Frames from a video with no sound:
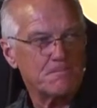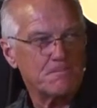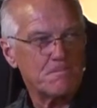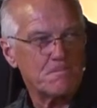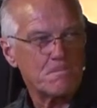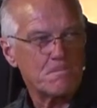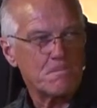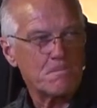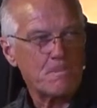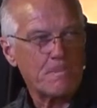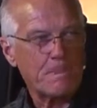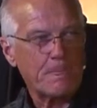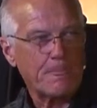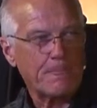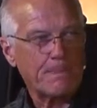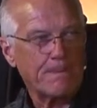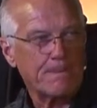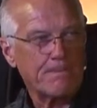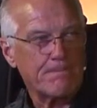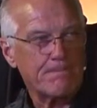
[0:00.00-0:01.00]

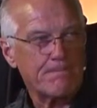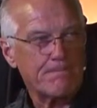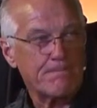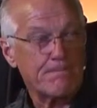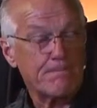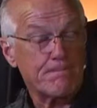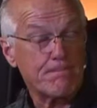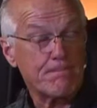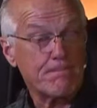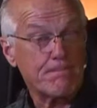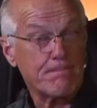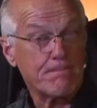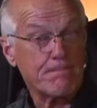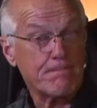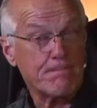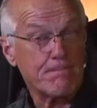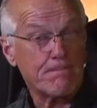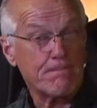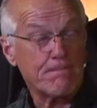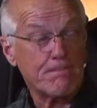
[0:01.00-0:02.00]

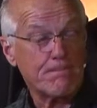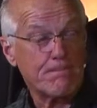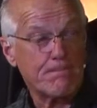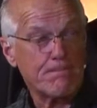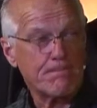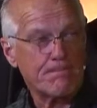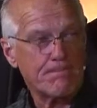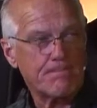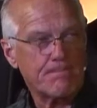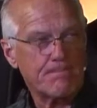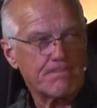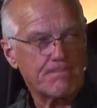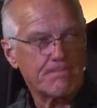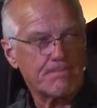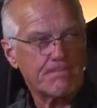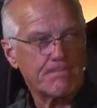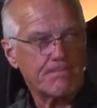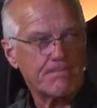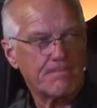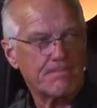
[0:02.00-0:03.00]

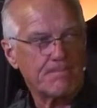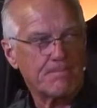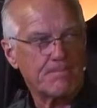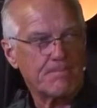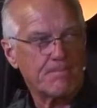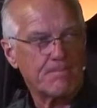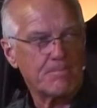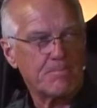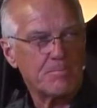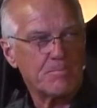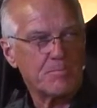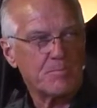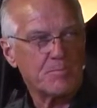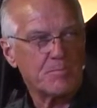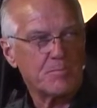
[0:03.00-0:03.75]
(no one is talking)